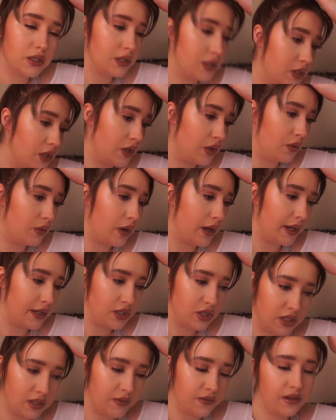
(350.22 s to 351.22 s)
So I
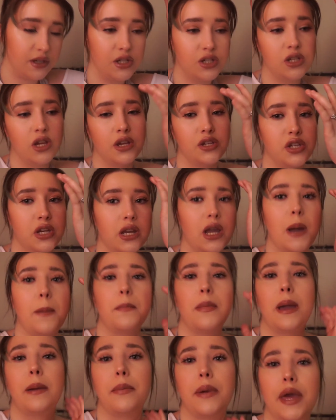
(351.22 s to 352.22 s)
just finished touching up
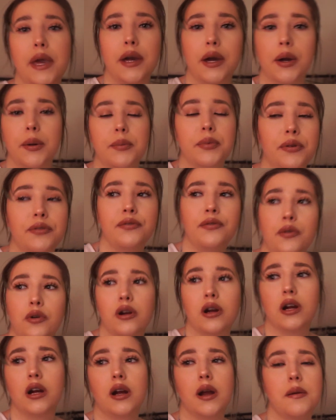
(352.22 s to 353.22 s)
my makeup
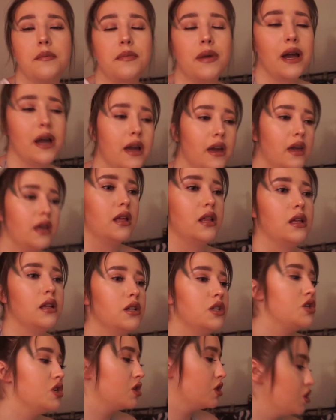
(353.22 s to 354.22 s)
for my
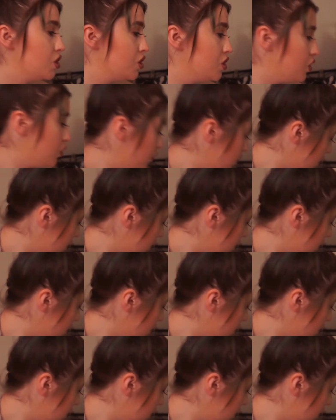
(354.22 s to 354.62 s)
shoot